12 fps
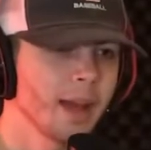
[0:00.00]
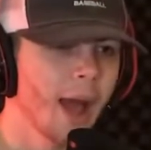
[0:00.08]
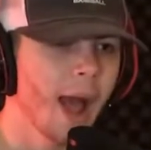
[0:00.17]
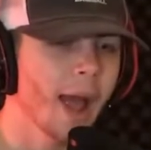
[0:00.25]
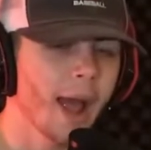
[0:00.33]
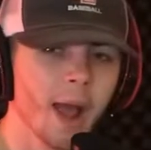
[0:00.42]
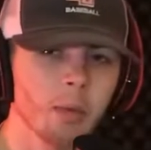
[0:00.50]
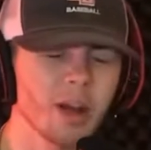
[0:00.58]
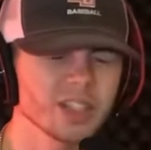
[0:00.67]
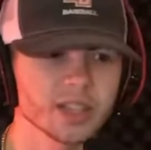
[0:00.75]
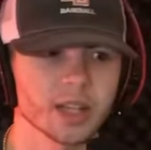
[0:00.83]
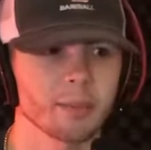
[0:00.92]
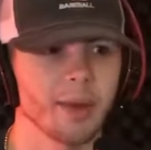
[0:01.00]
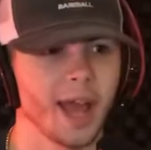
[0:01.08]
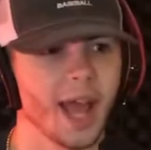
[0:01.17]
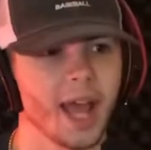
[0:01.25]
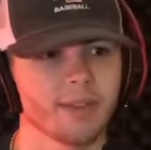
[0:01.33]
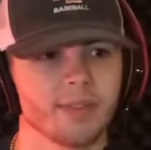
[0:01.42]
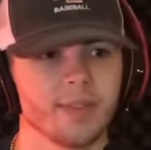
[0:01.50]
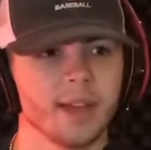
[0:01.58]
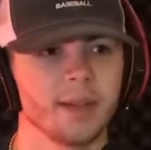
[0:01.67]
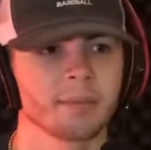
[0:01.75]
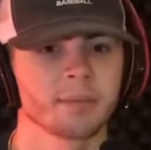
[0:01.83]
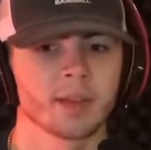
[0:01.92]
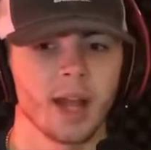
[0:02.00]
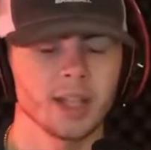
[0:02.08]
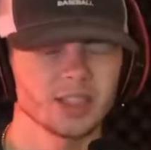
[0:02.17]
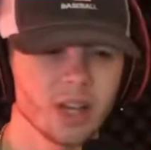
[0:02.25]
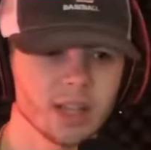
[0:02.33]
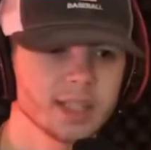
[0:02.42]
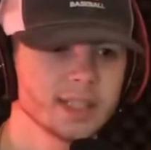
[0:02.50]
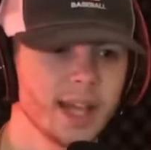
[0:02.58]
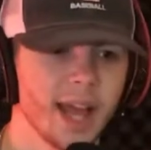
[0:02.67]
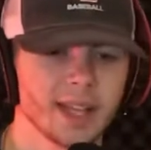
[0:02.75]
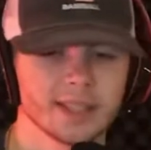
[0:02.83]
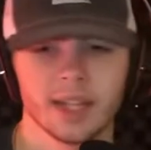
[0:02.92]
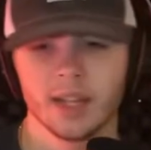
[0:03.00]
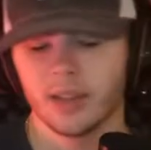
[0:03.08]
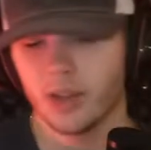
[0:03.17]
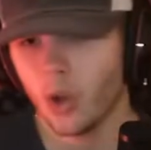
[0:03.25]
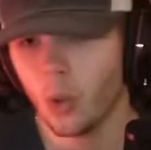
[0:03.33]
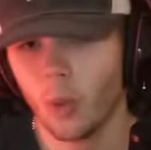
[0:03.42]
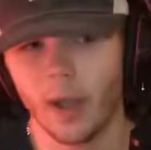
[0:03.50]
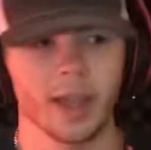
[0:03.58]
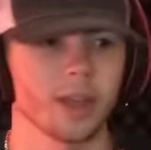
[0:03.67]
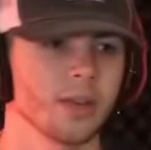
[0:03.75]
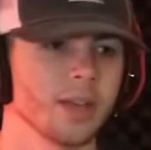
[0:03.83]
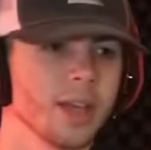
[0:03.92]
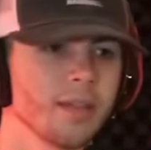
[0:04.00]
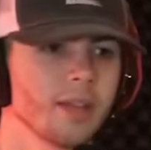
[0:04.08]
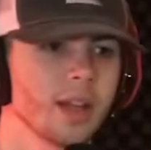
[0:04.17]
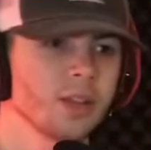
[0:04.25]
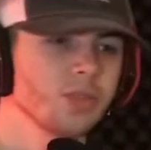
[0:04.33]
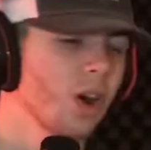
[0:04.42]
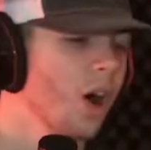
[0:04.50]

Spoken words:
I watched like about half of it. I saw the stats. No way you can give that a draw.